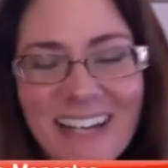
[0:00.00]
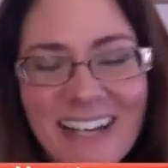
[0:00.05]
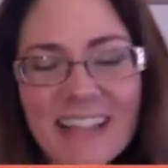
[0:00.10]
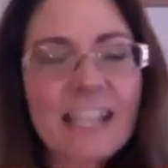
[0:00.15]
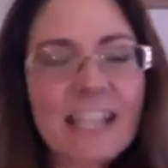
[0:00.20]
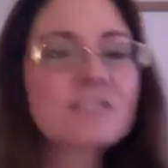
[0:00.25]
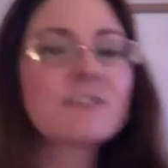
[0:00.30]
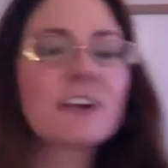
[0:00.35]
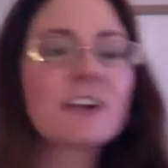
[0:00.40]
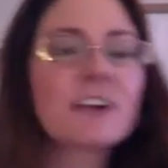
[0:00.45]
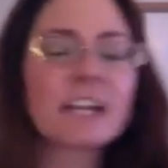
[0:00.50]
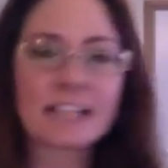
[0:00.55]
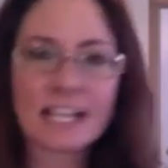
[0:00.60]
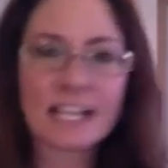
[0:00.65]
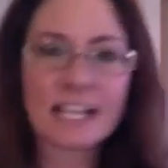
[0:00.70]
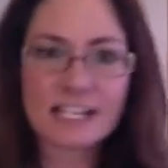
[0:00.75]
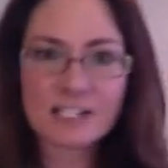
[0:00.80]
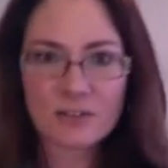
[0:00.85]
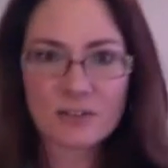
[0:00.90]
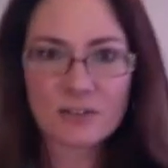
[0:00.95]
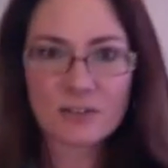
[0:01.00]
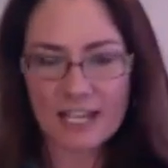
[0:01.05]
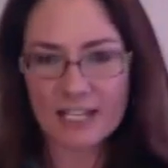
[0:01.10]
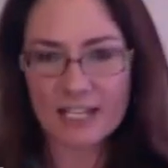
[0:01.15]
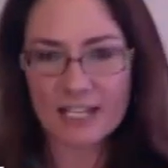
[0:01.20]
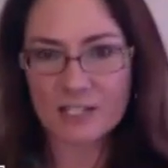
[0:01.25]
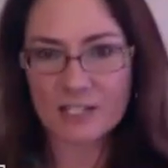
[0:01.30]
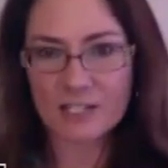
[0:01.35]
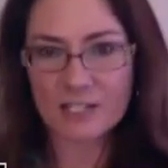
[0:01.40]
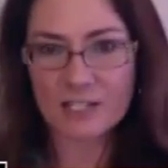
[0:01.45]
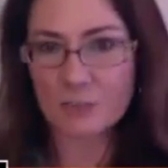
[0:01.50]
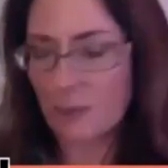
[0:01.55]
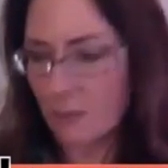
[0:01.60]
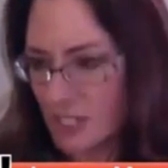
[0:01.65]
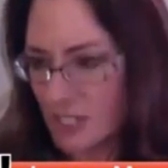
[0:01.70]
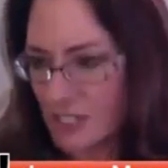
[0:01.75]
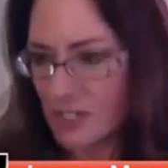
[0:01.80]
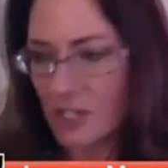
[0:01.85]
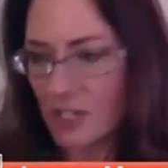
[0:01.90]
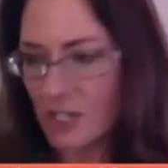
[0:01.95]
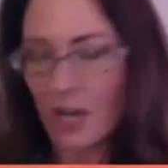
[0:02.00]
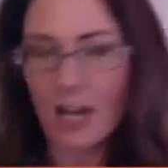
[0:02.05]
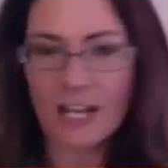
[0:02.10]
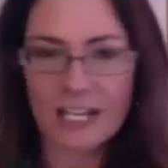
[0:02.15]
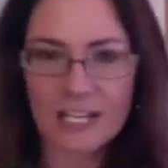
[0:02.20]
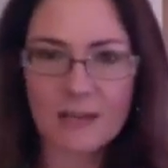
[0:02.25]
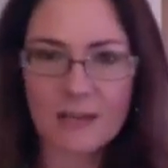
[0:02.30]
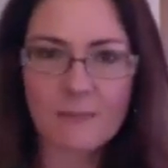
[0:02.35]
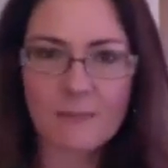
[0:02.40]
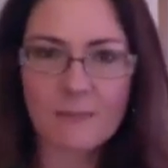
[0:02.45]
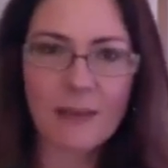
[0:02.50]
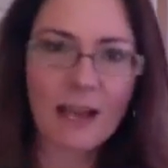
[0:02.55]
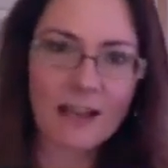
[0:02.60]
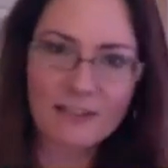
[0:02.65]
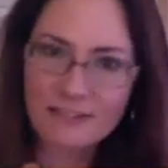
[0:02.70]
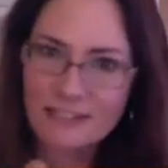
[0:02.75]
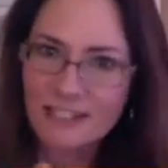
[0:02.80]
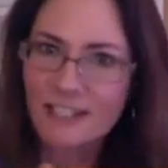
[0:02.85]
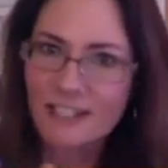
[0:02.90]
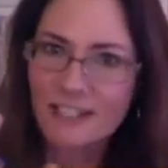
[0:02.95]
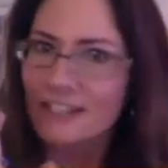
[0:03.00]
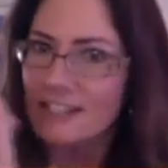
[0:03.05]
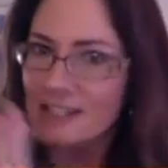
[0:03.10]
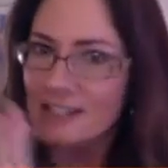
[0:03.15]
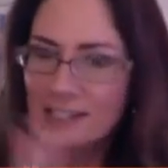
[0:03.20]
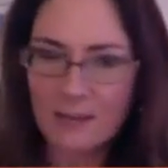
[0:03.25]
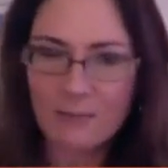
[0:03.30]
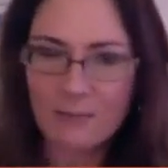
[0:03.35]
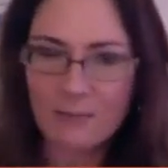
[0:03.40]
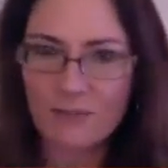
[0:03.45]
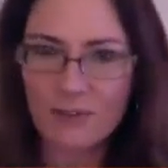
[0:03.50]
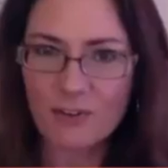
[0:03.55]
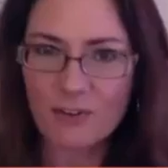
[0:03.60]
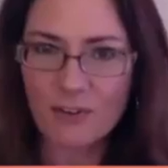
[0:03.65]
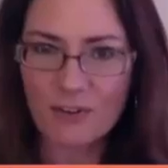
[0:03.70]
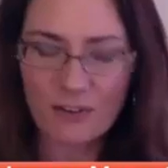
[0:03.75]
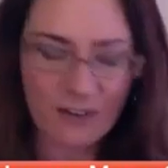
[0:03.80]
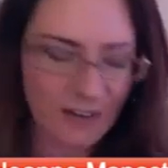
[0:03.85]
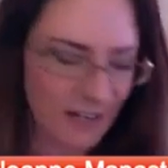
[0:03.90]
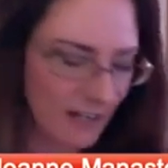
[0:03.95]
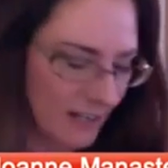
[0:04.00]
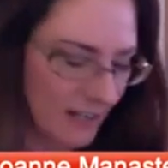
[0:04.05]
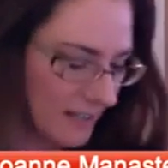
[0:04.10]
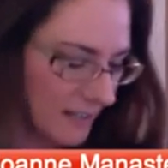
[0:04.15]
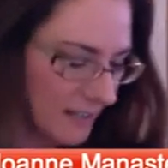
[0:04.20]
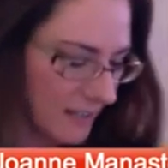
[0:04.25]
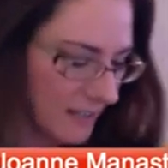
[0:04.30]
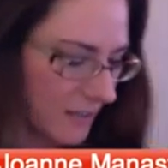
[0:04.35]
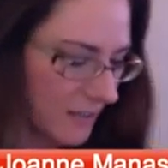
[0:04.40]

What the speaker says: Yeah. That's funny. That's okay, because we were just talking about some of your